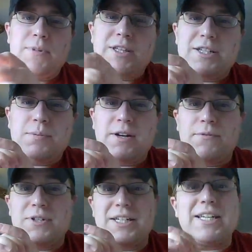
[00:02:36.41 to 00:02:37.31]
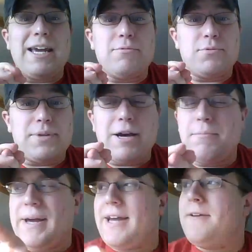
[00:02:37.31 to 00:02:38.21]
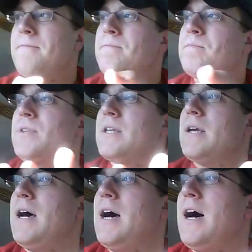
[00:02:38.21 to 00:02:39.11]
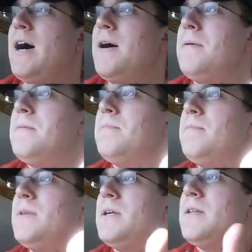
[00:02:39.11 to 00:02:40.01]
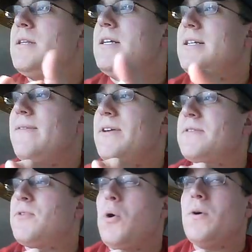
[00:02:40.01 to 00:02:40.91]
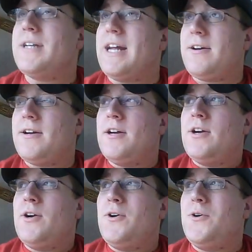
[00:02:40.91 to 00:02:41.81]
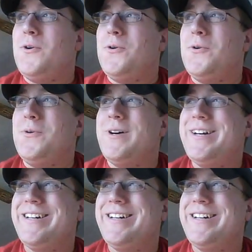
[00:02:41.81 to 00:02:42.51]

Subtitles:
Suspended for 6 games without pay. Um, the defensive coordinator, who